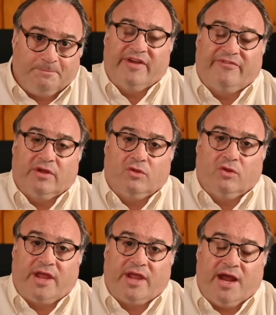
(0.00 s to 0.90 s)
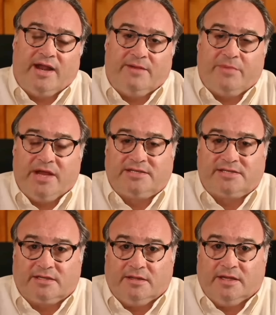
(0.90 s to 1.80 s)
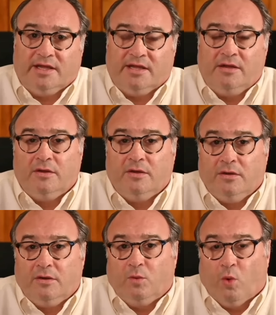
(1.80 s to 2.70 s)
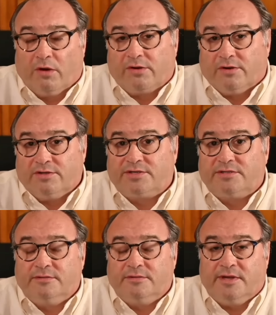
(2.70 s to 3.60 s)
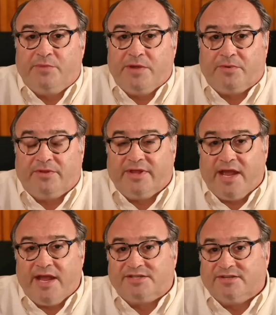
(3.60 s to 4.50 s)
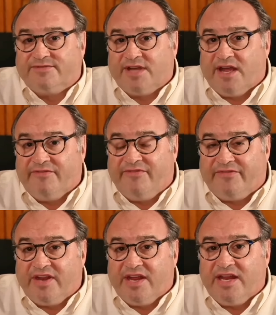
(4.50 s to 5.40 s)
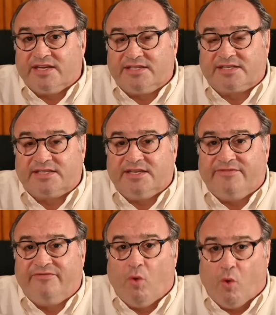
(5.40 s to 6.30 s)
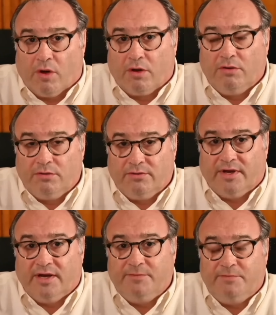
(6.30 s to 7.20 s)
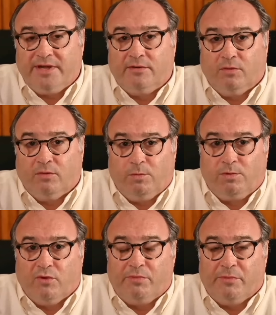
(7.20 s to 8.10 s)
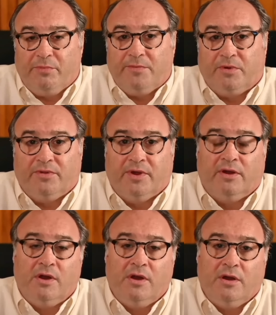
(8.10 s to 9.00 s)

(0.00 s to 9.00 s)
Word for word: If you look at it, basically, workers, eh, people of the age of say 15 to 64, right, big group of people there.